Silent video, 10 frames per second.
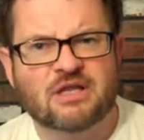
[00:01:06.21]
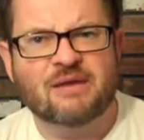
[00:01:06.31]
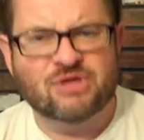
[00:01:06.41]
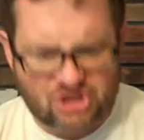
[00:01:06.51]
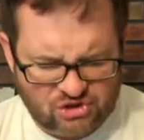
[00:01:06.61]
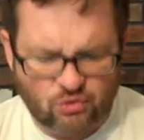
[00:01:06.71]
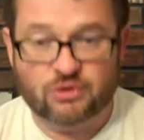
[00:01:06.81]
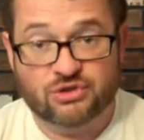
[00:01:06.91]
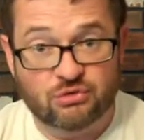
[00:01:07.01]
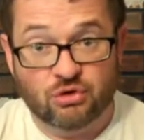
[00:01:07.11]
the climate change
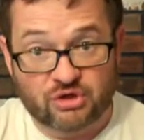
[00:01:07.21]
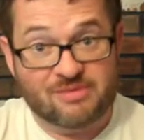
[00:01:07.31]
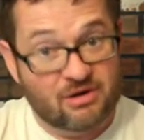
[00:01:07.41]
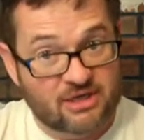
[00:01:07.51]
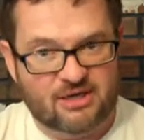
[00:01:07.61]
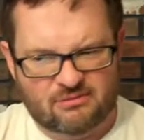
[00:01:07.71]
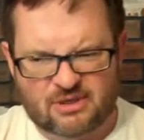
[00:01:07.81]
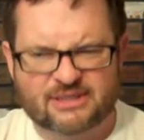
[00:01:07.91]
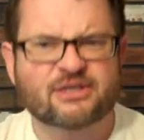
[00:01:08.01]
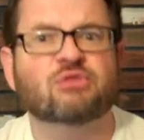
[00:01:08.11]
course, you learned about
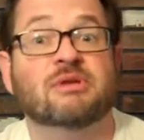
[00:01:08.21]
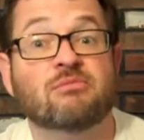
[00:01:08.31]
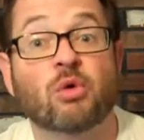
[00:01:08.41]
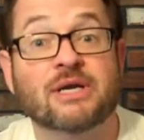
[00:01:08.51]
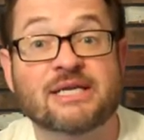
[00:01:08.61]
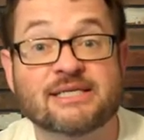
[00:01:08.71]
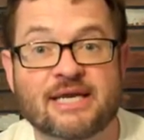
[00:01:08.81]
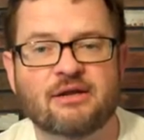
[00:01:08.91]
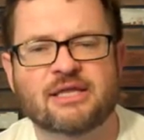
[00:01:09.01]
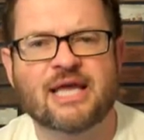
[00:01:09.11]
in considerably more
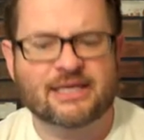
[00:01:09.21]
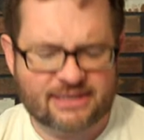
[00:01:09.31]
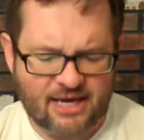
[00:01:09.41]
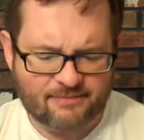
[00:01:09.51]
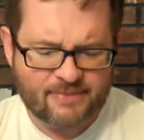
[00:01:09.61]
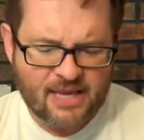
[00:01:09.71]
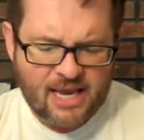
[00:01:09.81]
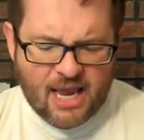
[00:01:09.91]
detail at that time.